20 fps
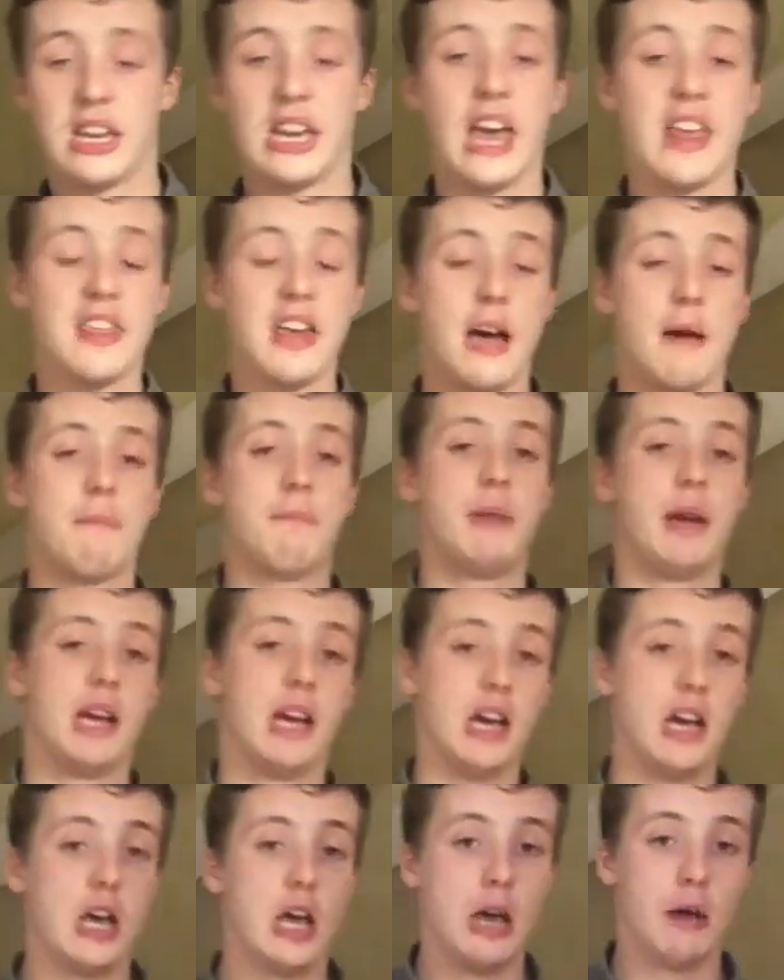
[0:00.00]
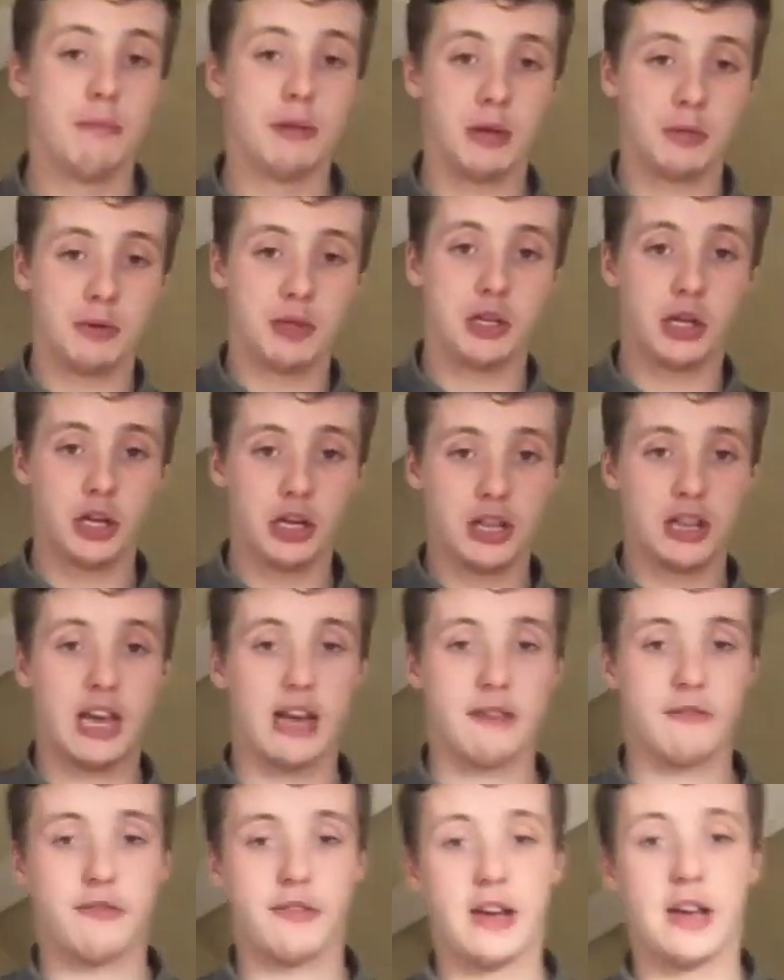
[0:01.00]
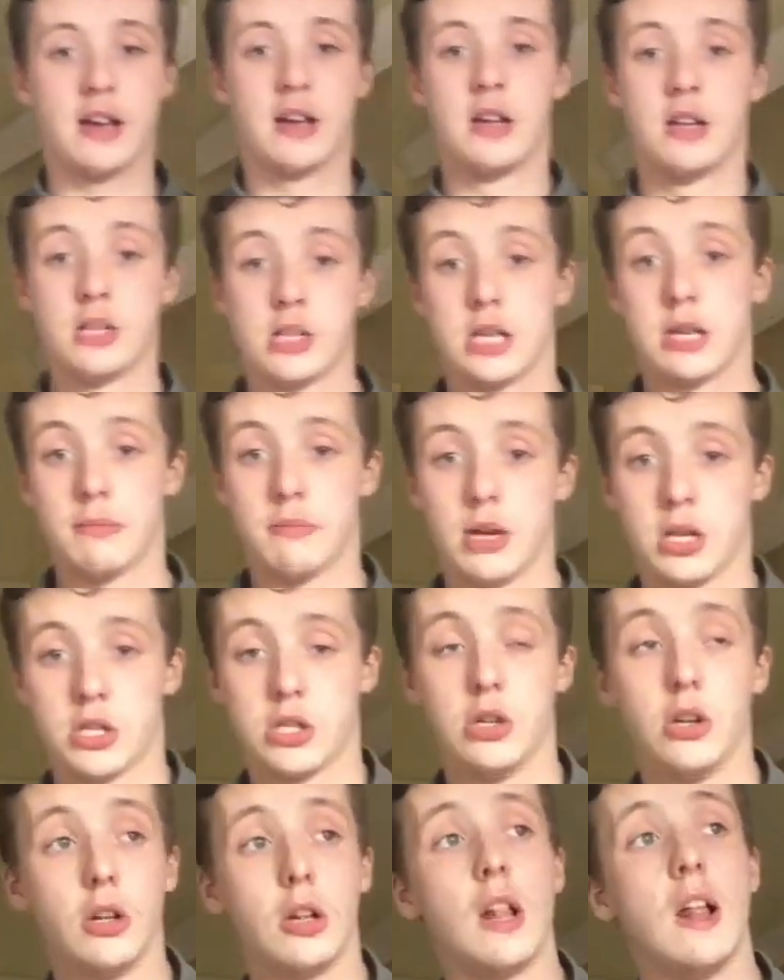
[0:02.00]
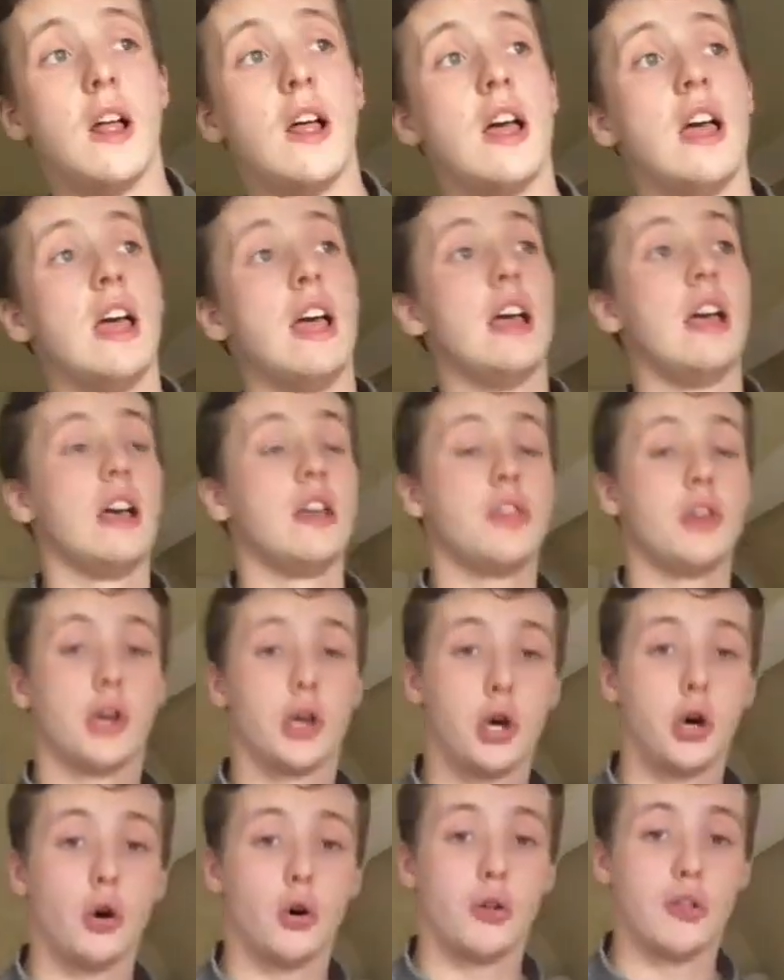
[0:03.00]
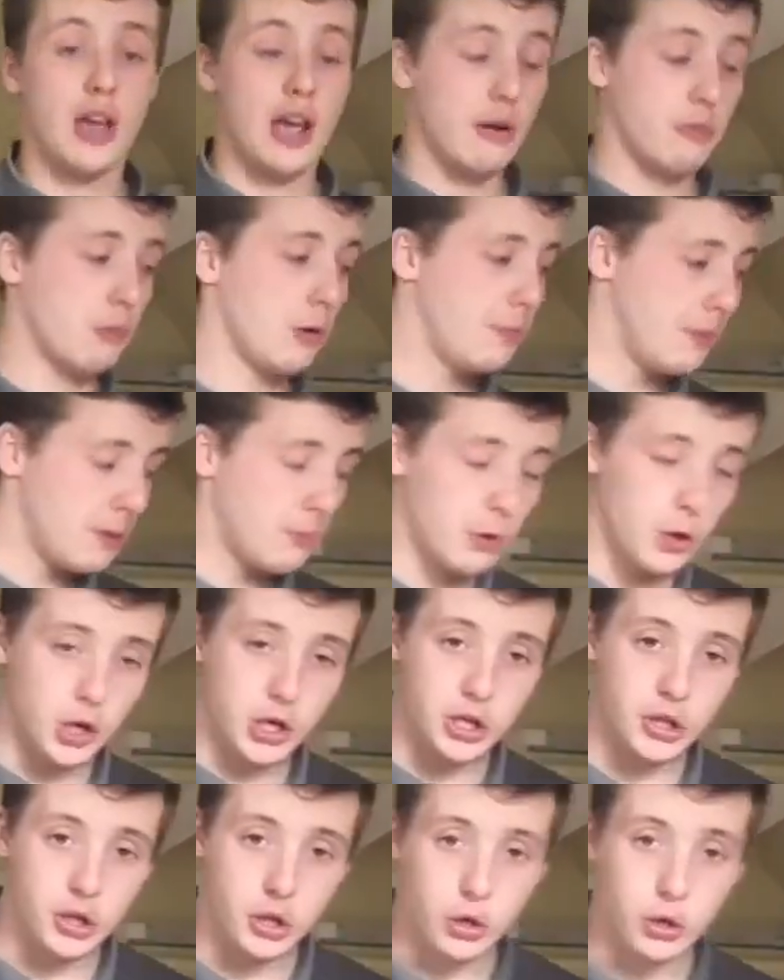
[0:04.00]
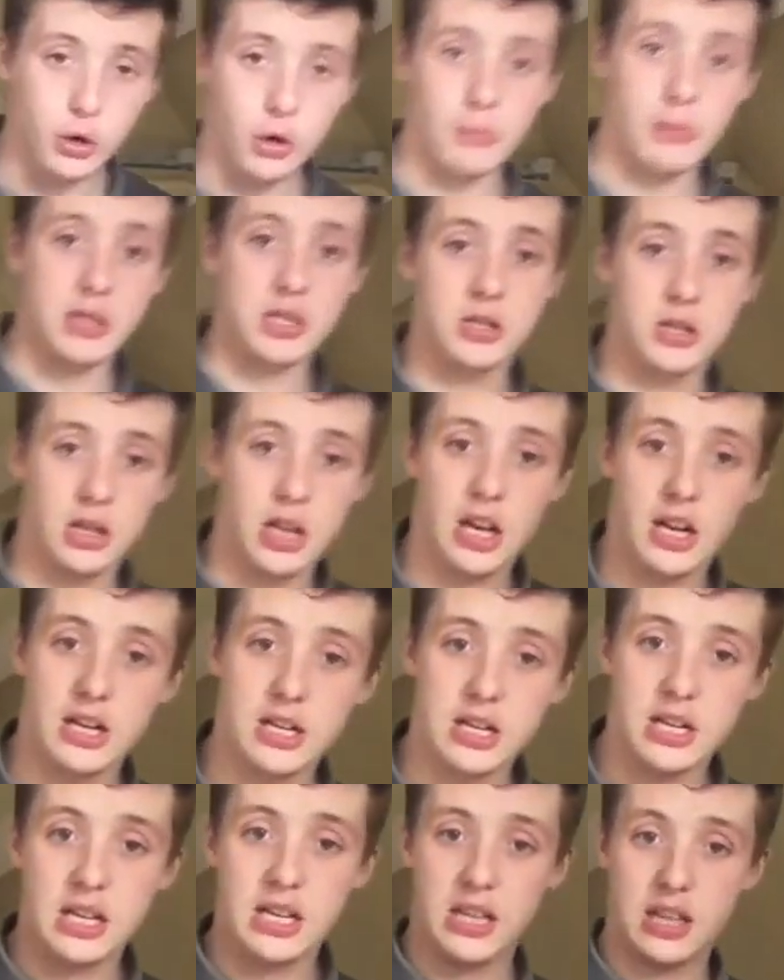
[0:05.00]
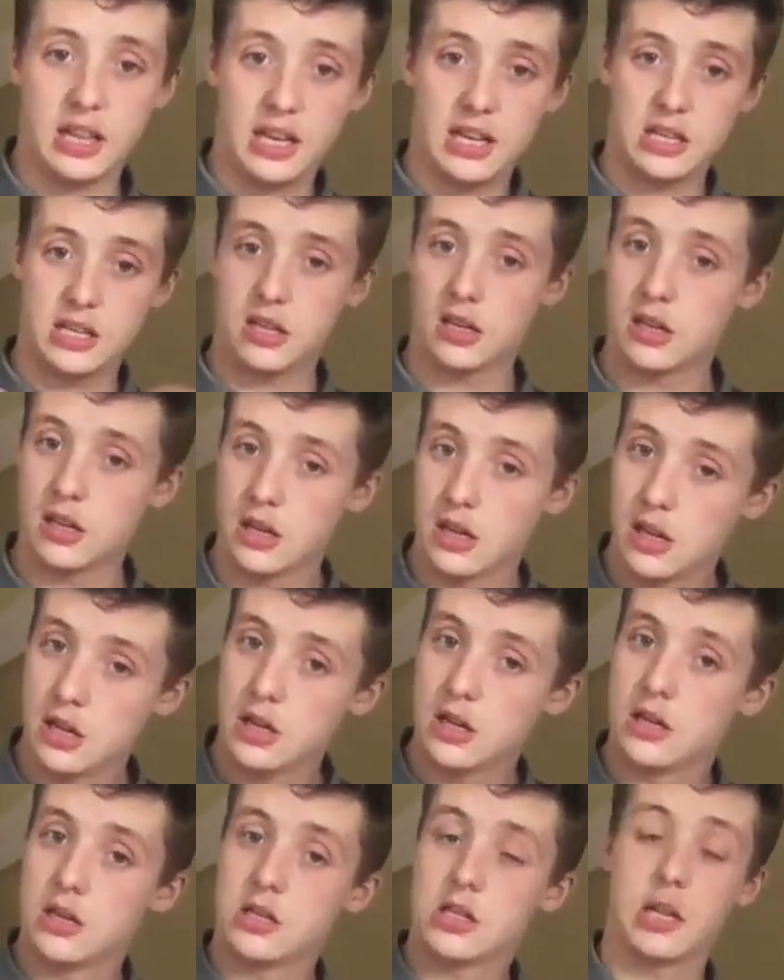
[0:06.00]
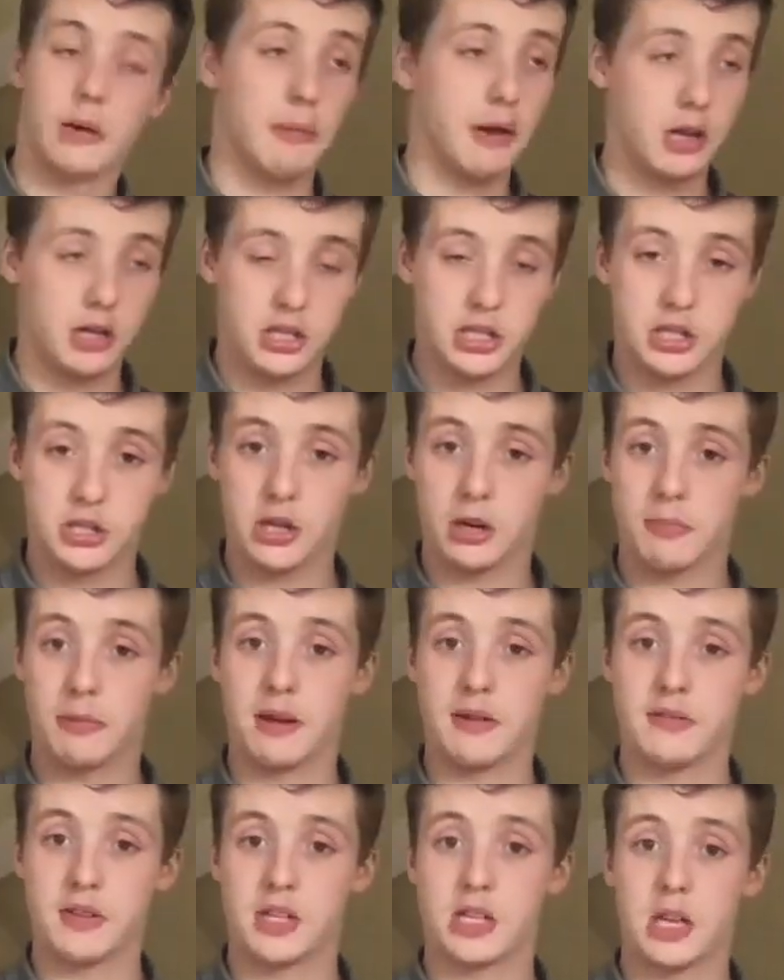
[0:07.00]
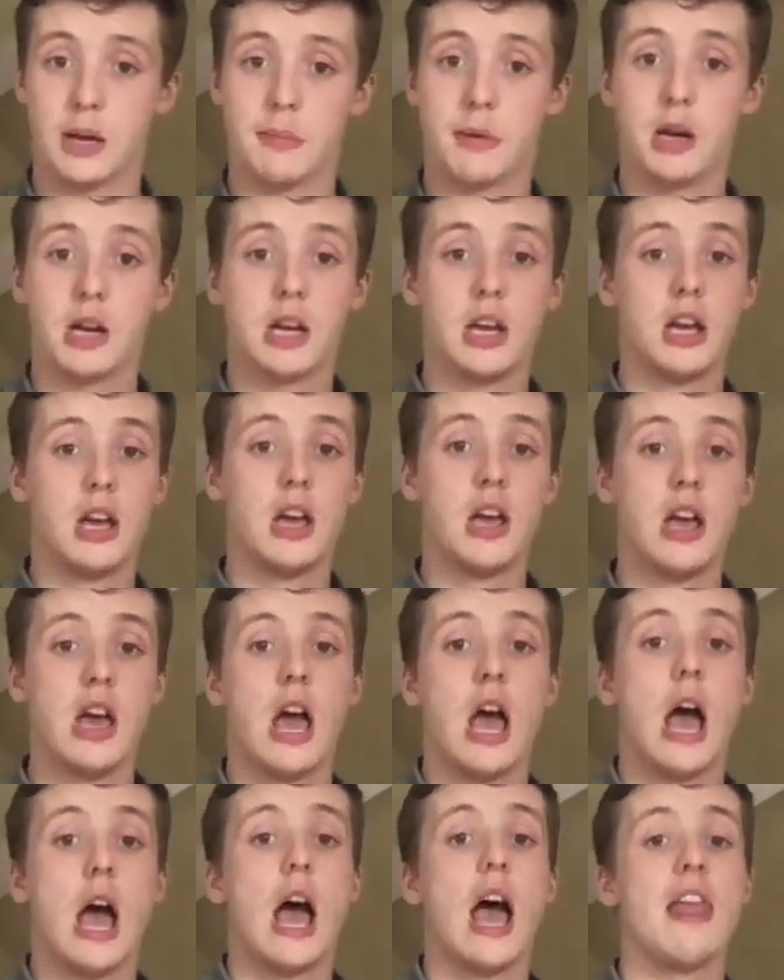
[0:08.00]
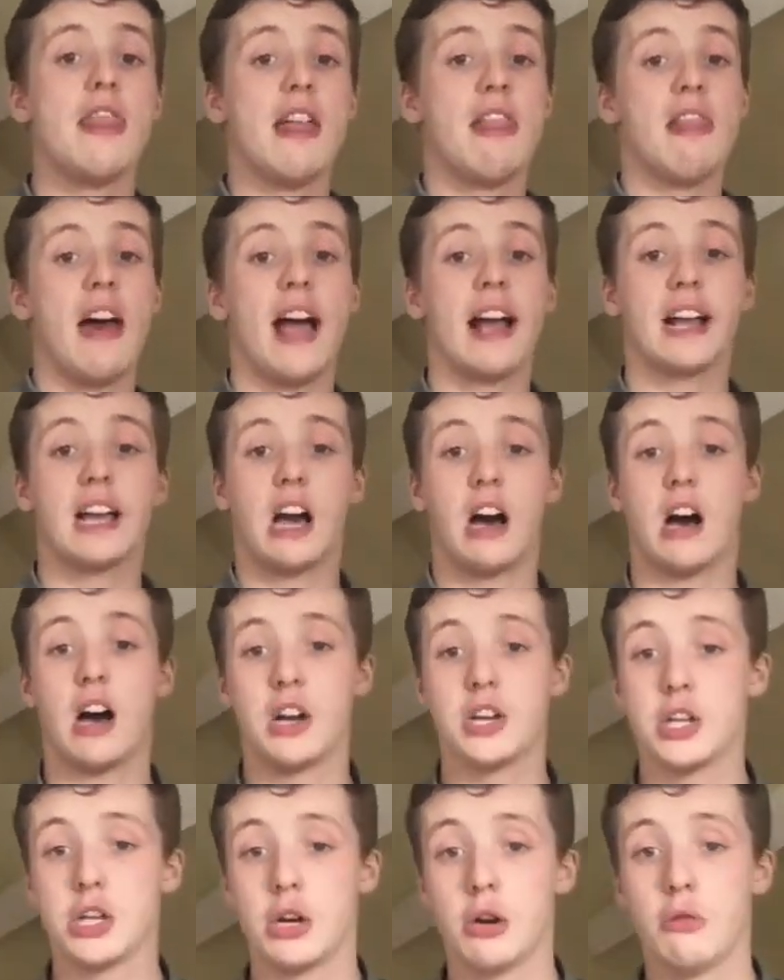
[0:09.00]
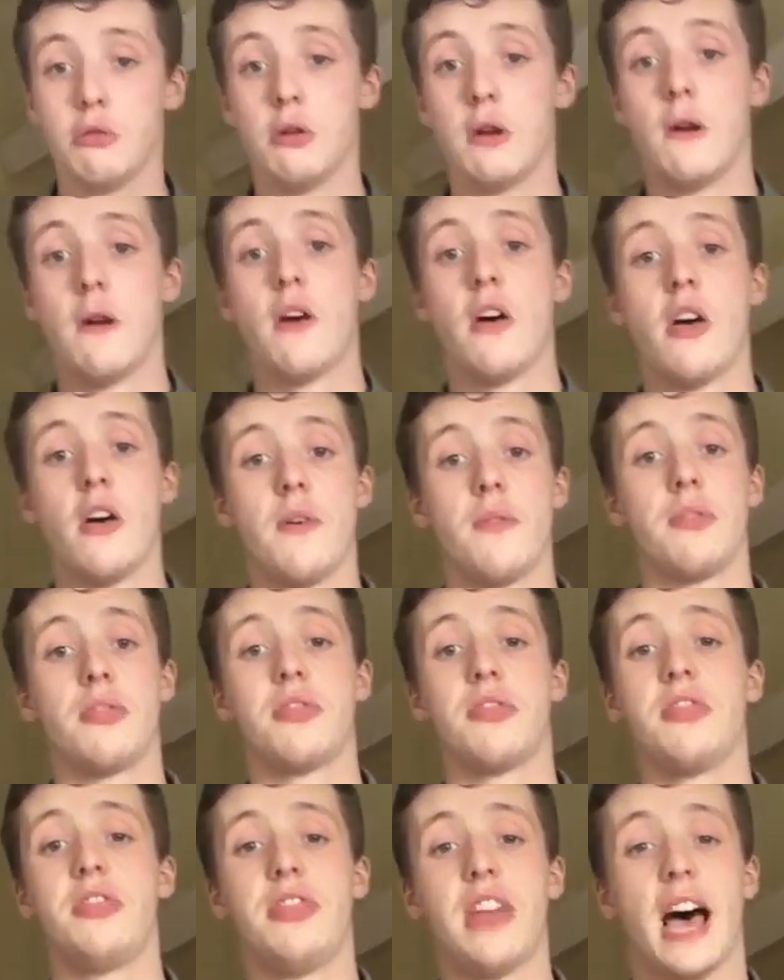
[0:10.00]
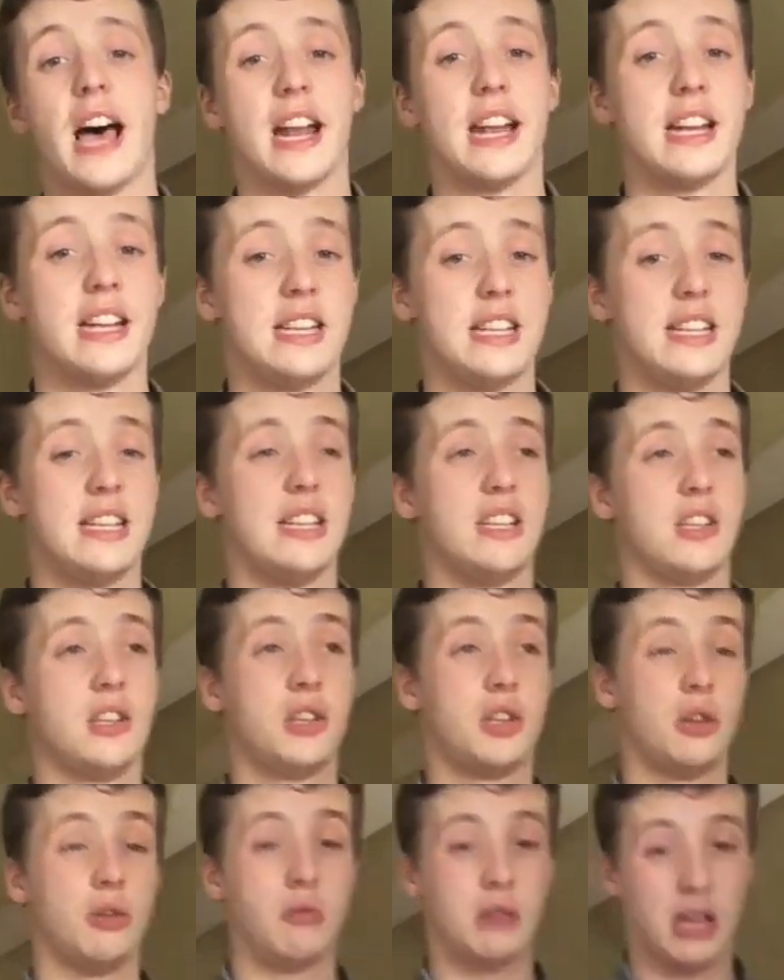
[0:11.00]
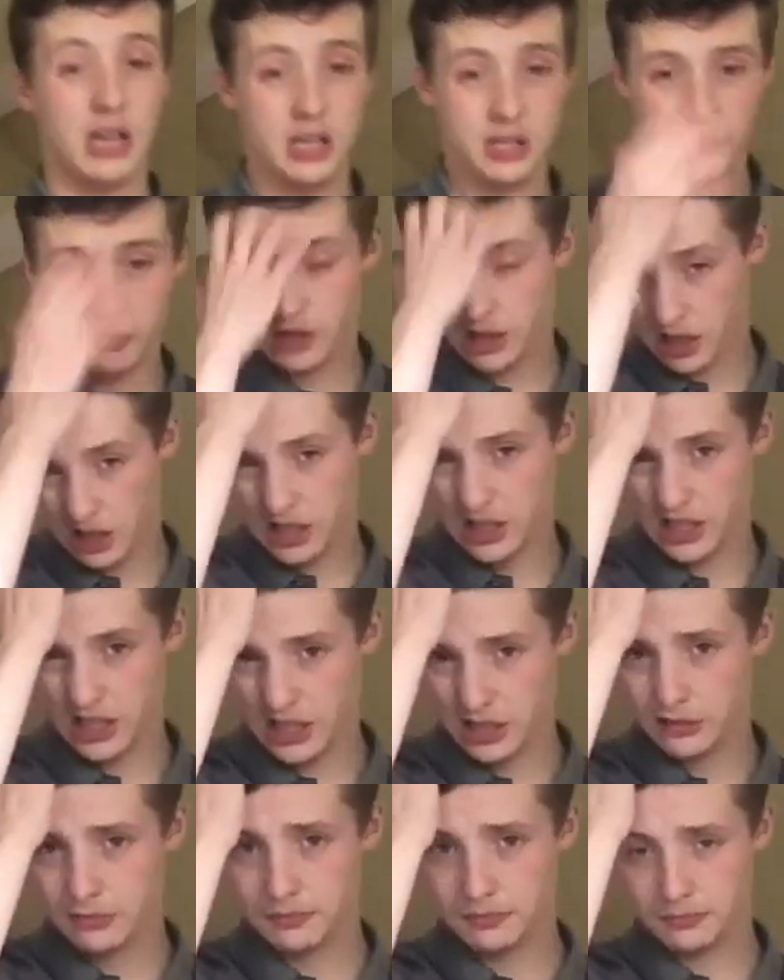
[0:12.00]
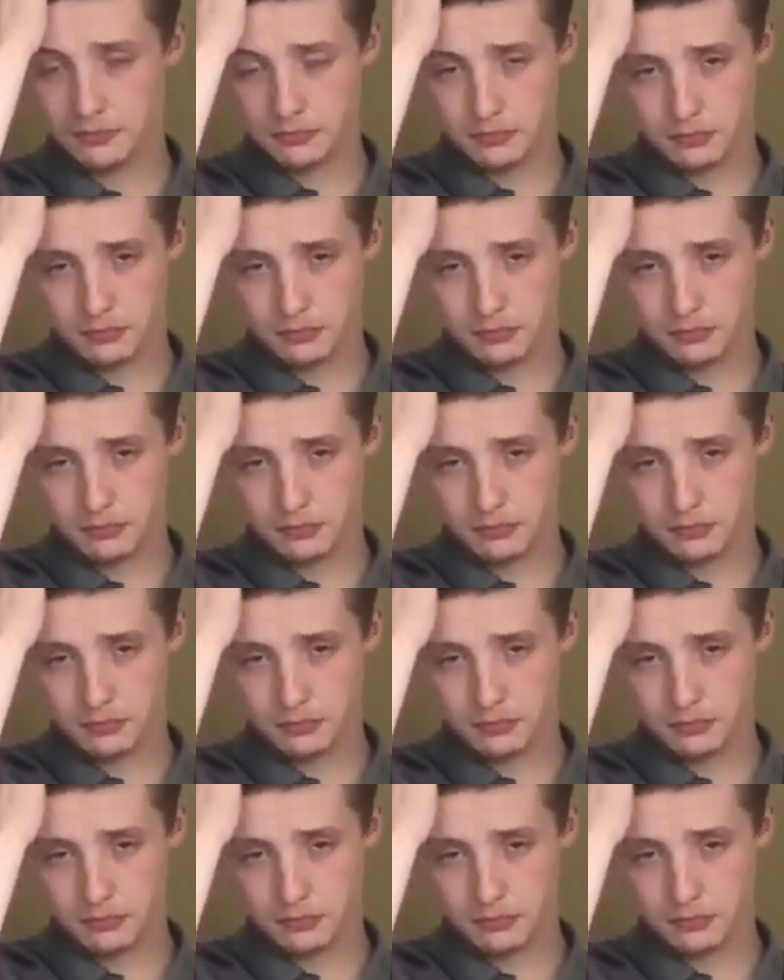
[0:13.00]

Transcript: get that bigger. But he'll be turning that fat to muscle. The core then will be working the core muscle underneath his stomach, because he's got a bit of a stomach, and then that cardio, that 2 days of cardio